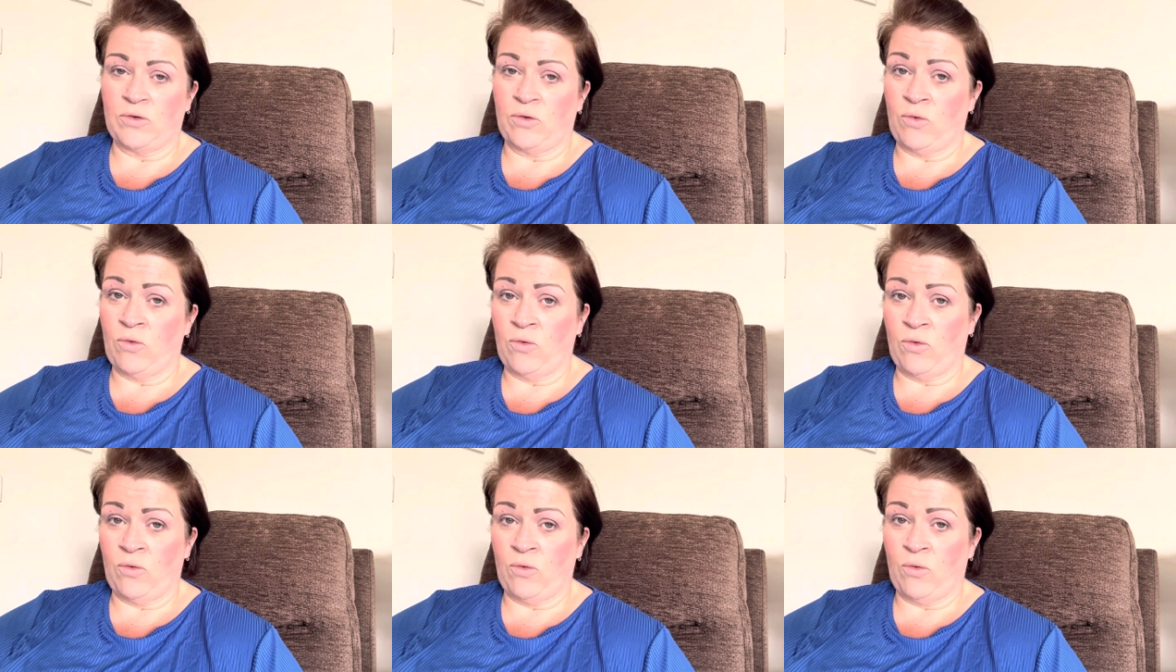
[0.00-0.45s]

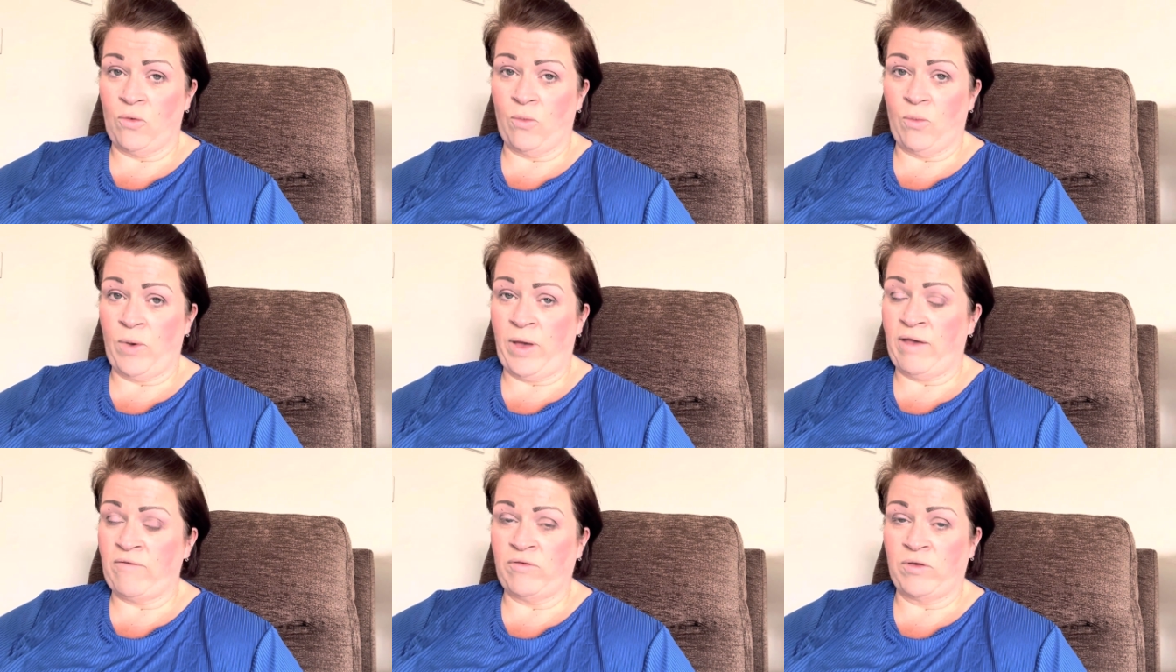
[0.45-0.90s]
or
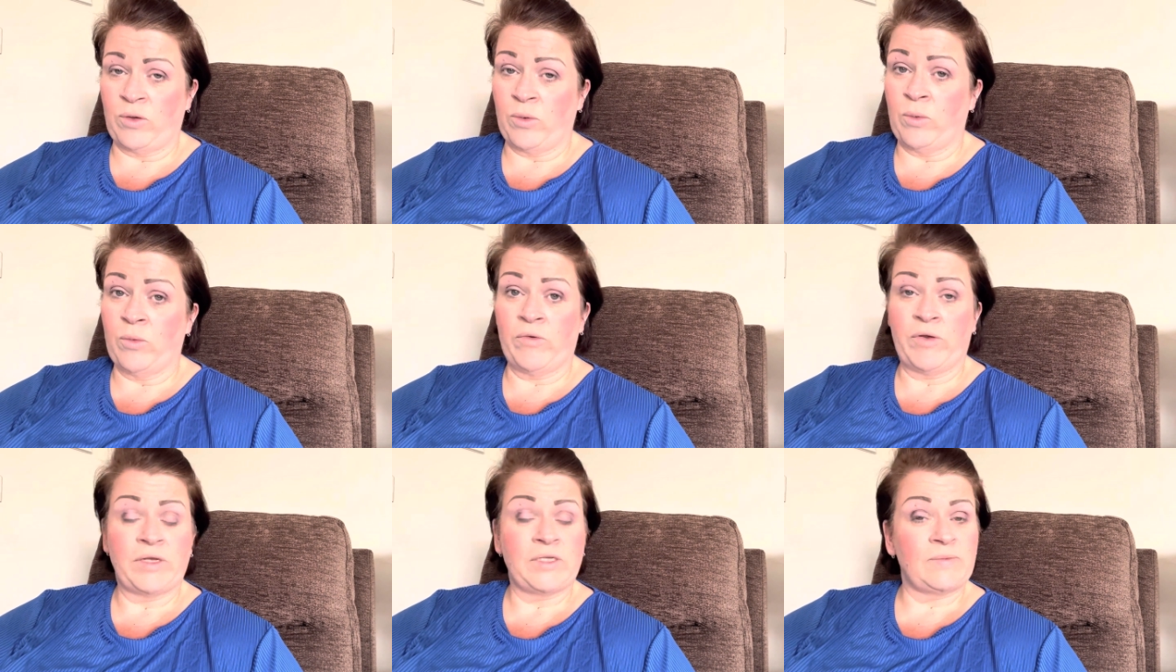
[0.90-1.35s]
whatever
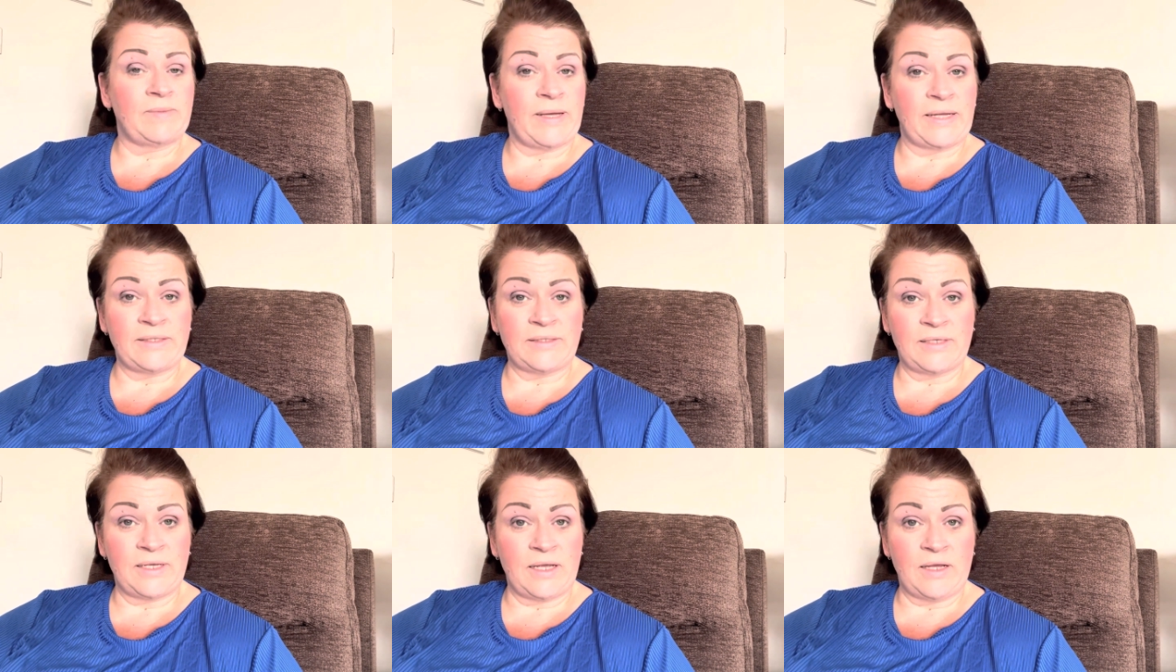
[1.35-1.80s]
you were
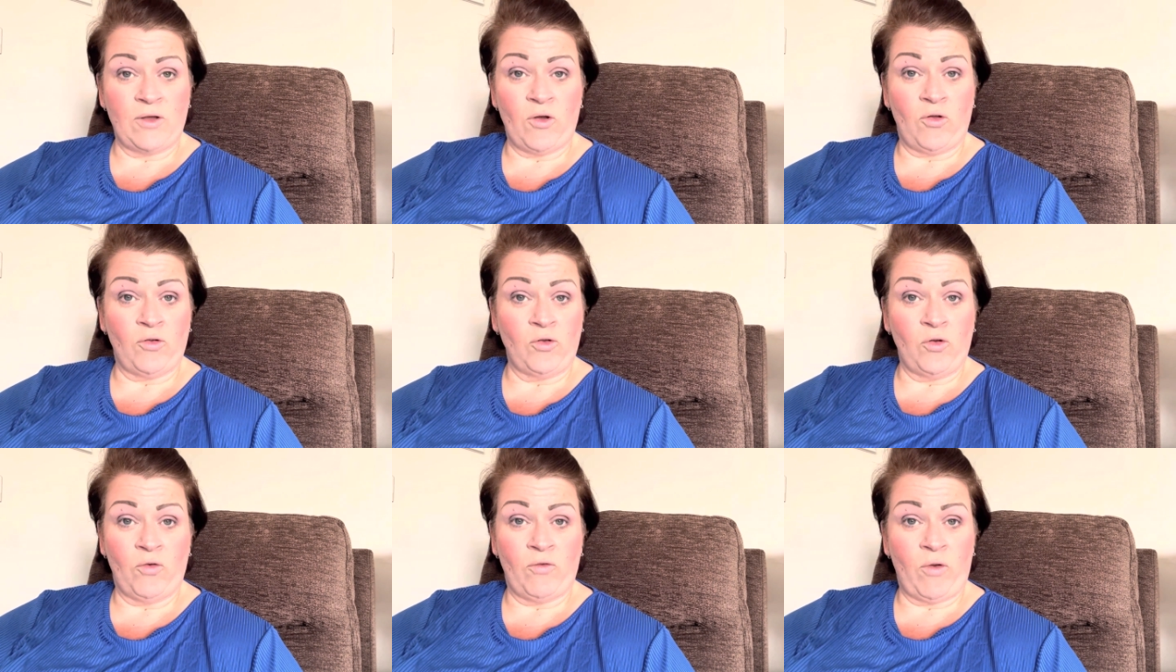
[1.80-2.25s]
expecting
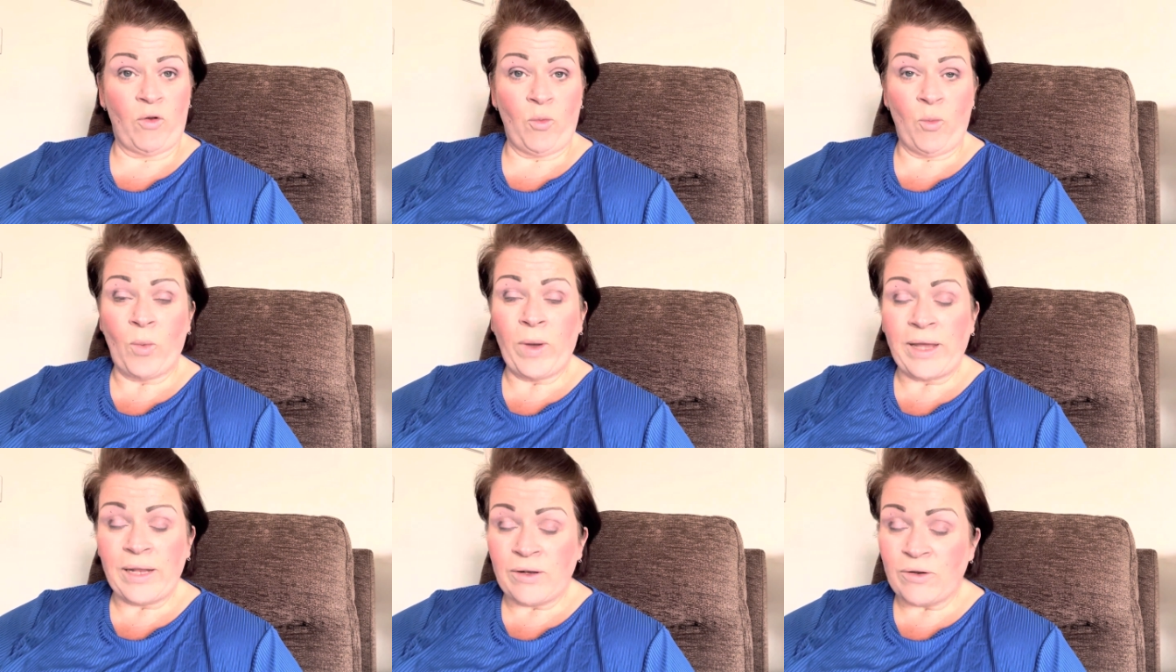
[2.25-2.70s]
on your
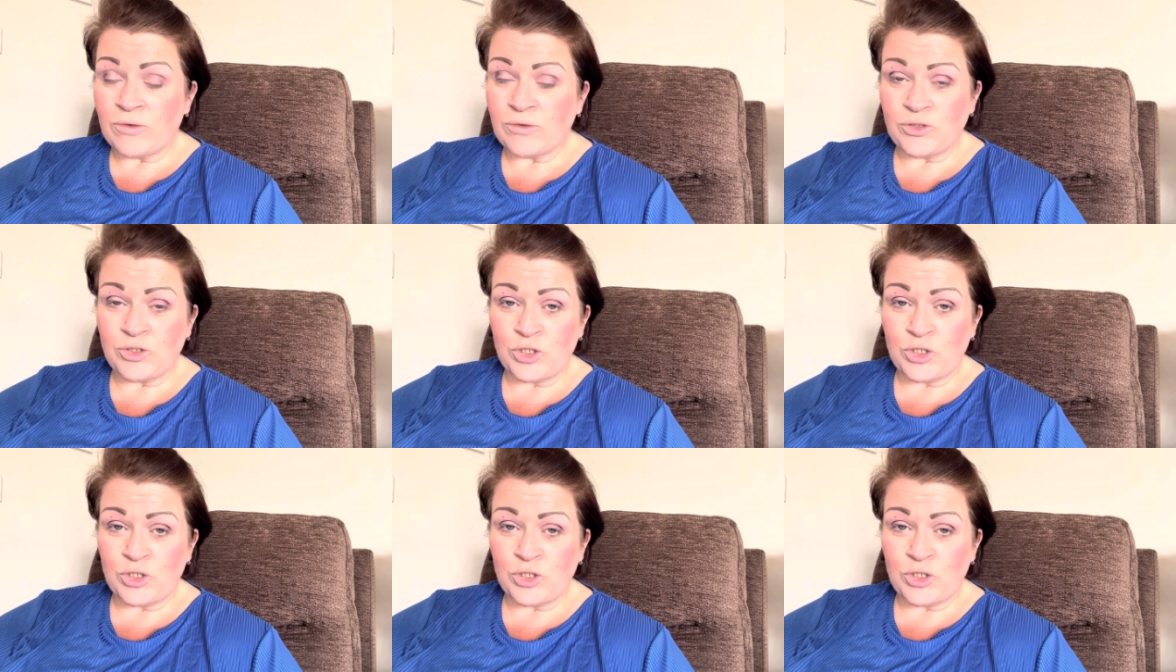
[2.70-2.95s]
own weight loss